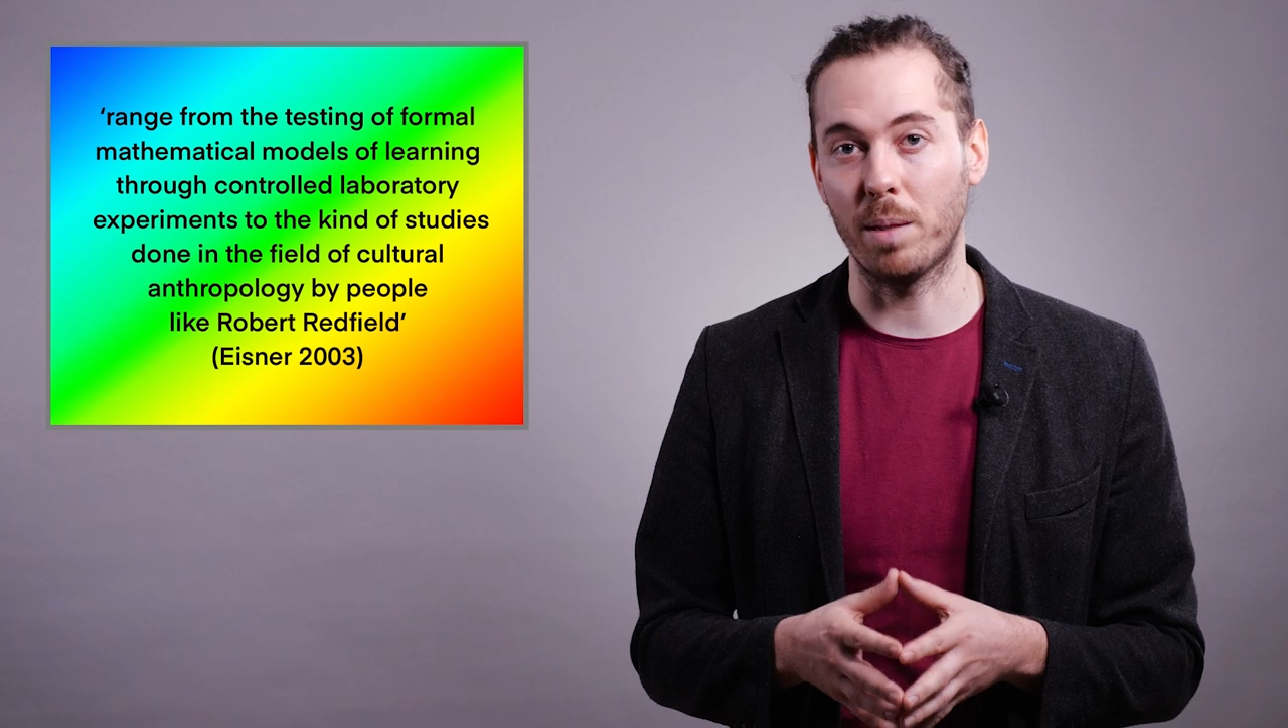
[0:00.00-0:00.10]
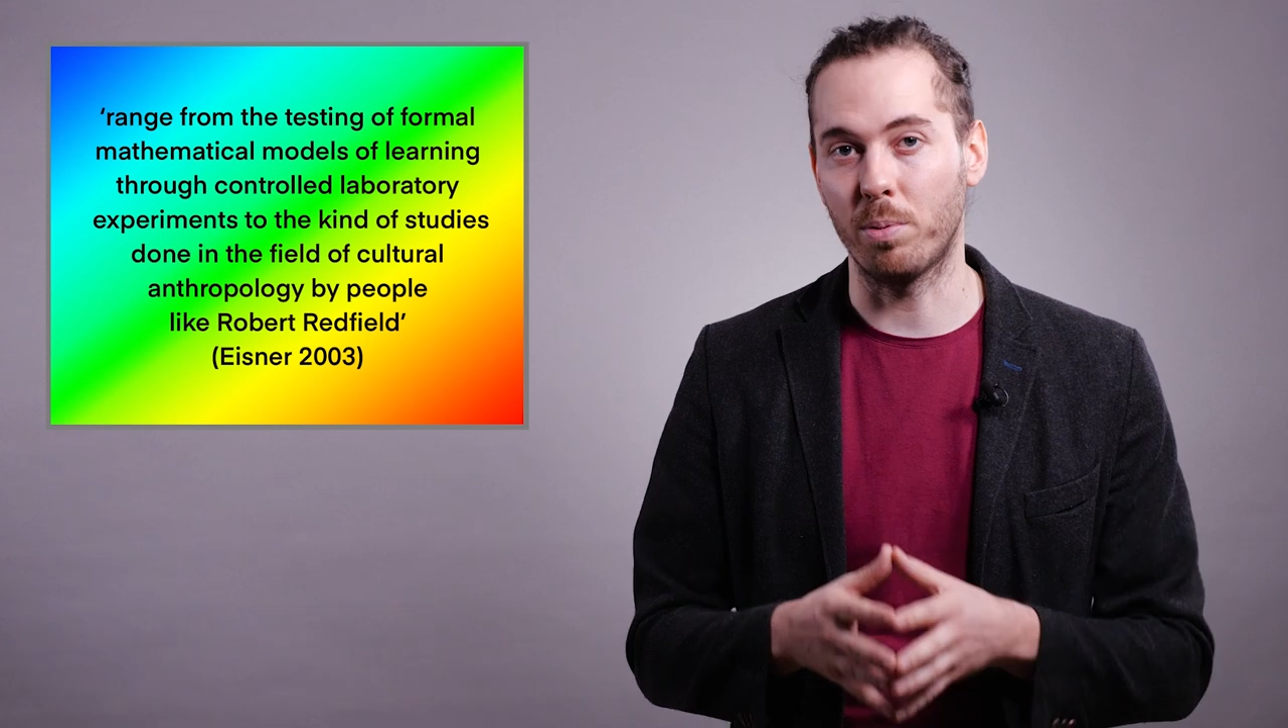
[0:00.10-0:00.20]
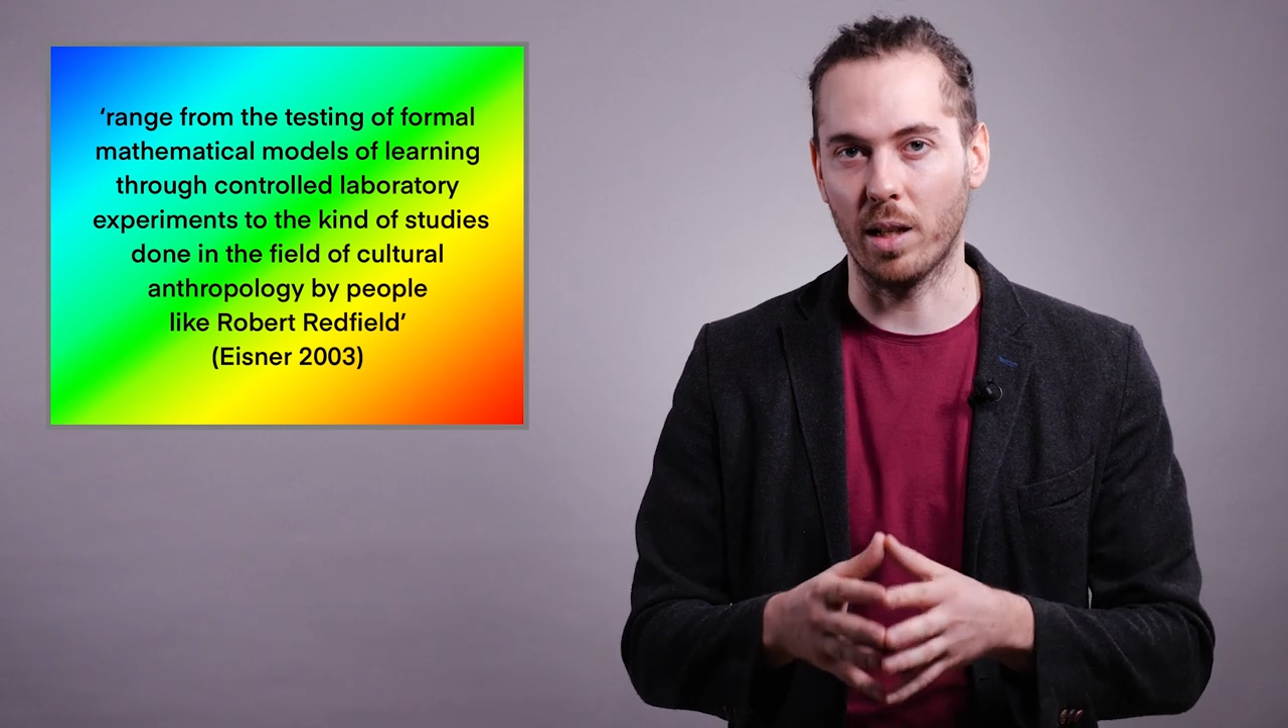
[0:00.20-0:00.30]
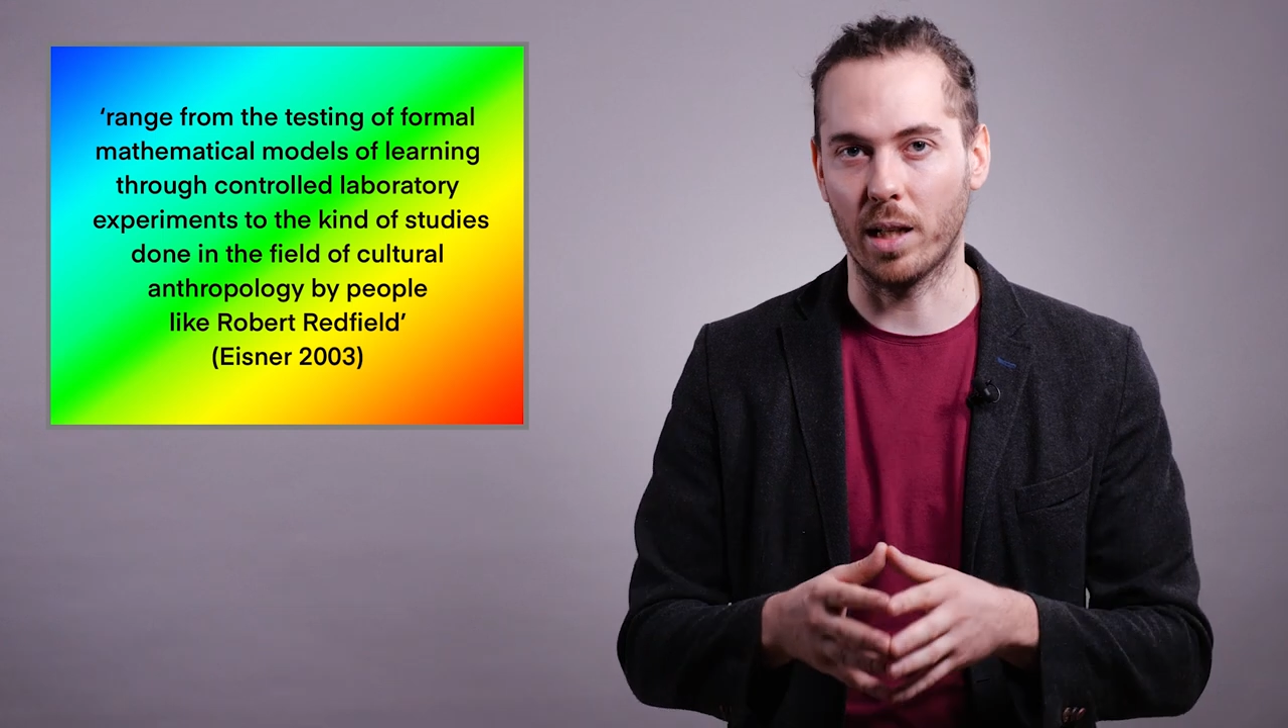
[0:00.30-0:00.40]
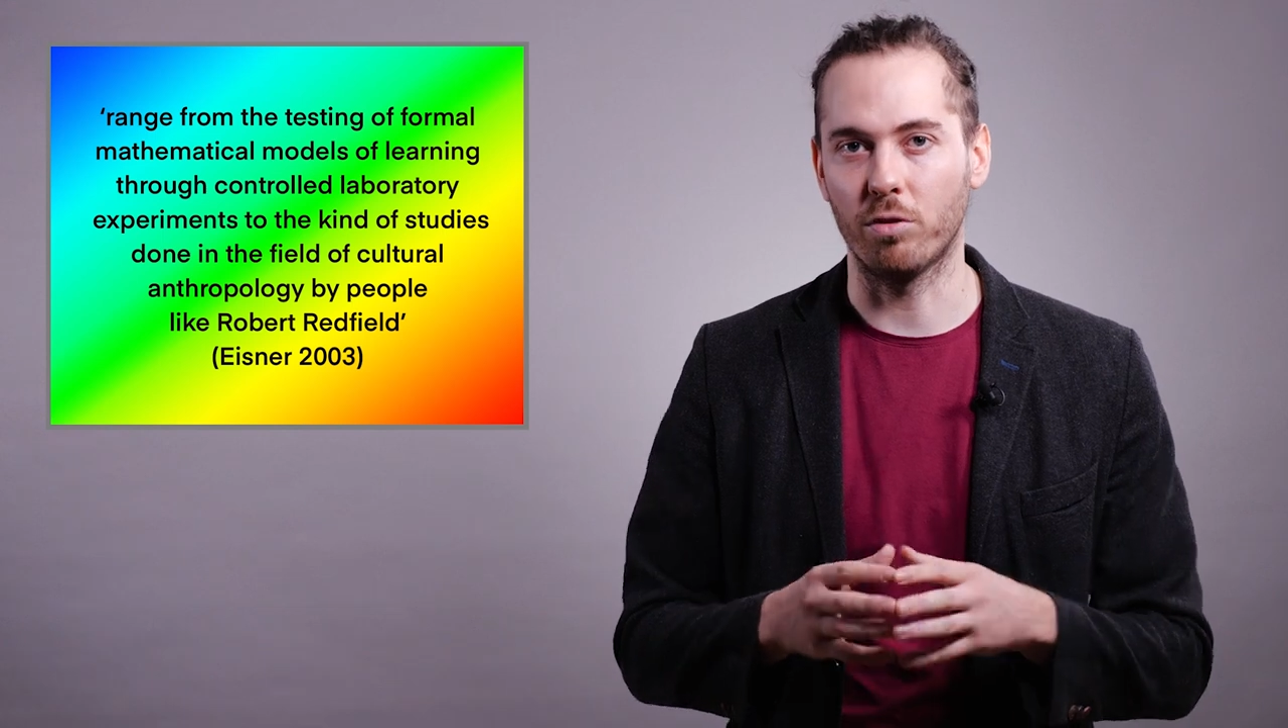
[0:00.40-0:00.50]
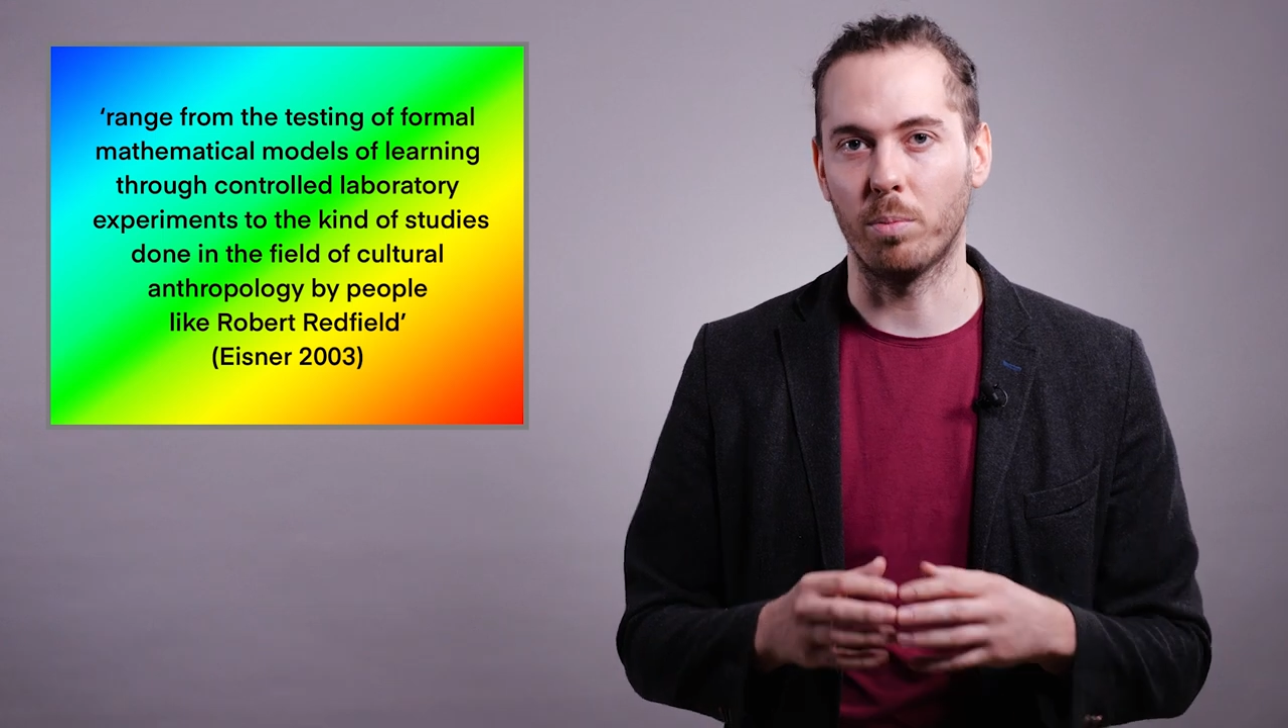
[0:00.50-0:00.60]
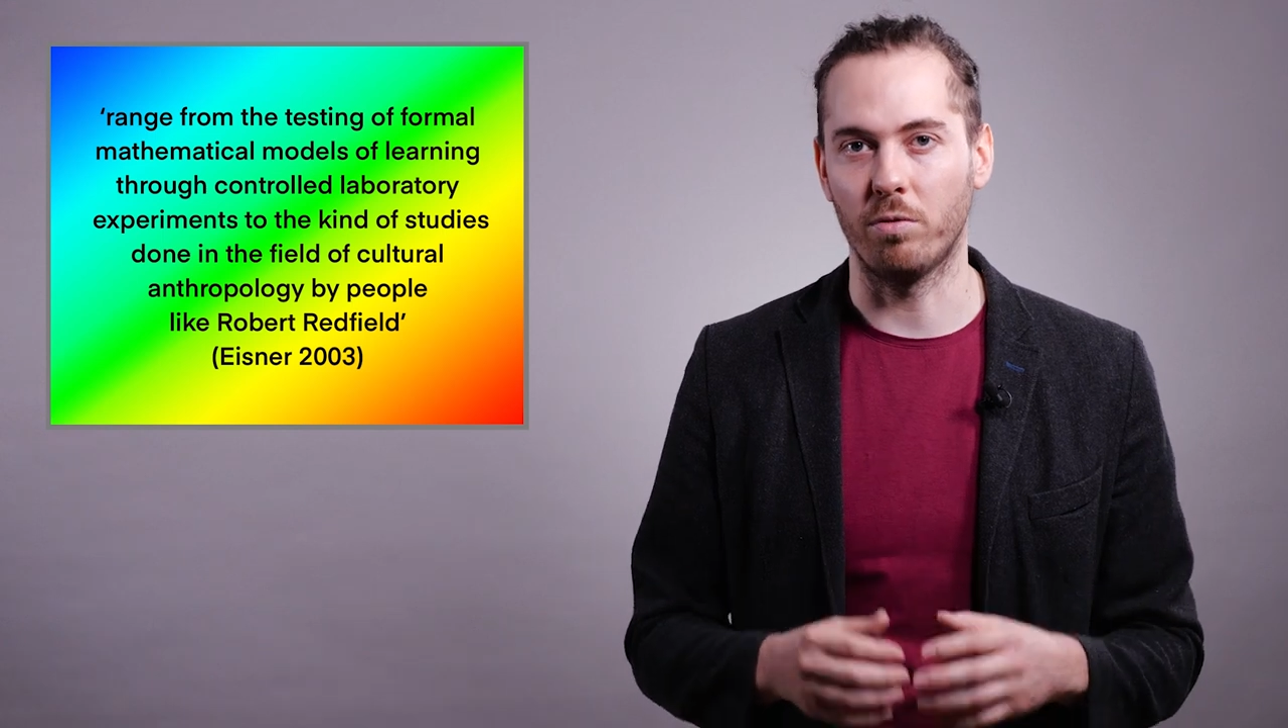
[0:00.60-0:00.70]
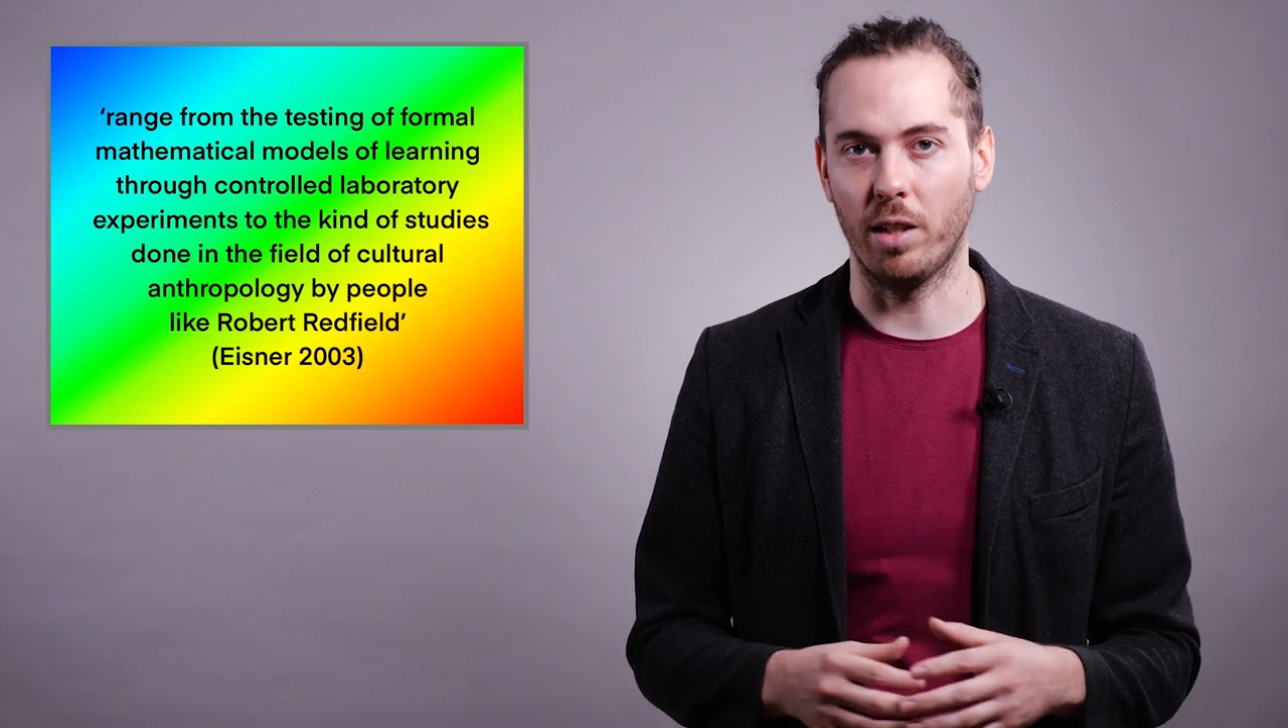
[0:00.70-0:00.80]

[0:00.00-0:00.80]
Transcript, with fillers: people like Robert